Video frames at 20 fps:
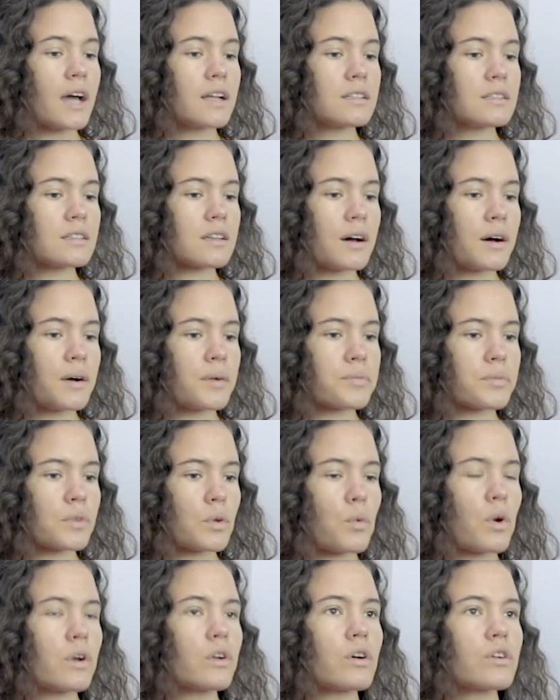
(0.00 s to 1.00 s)
And
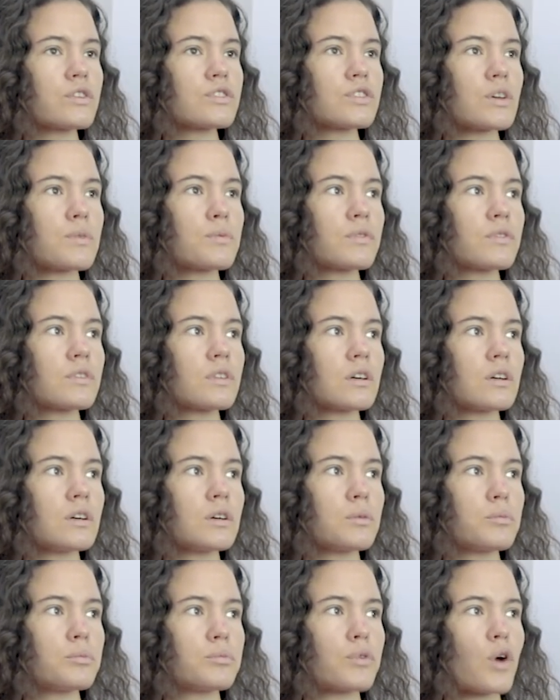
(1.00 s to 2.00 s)
what are some of
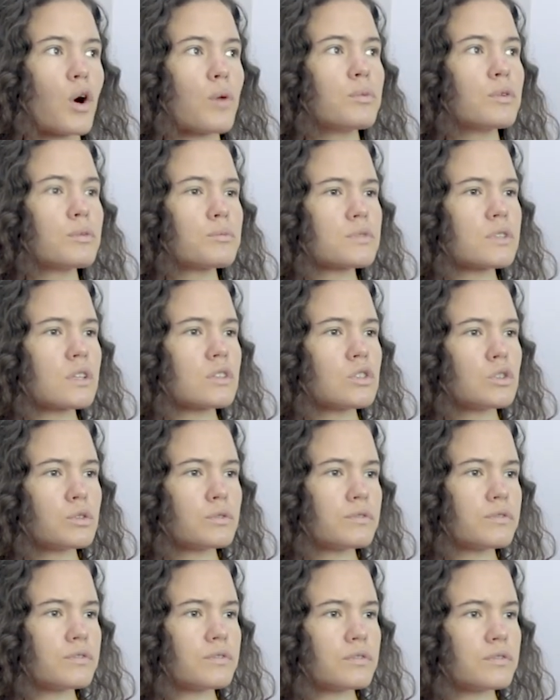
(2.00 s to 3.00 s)
the problems that
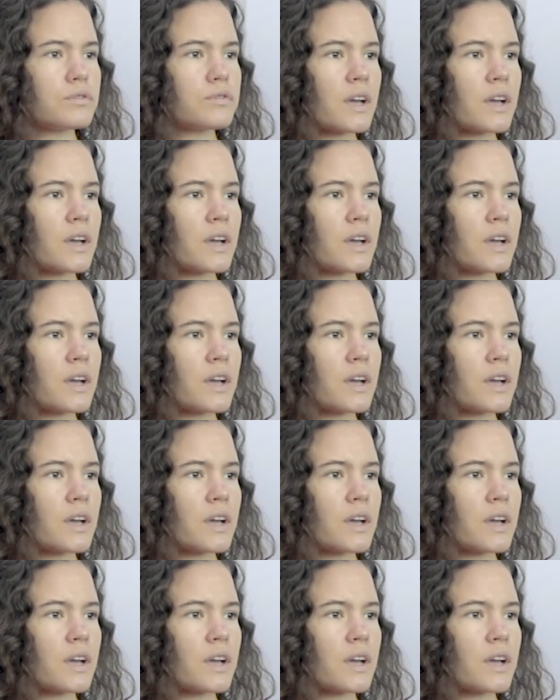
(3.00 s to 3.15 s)
you've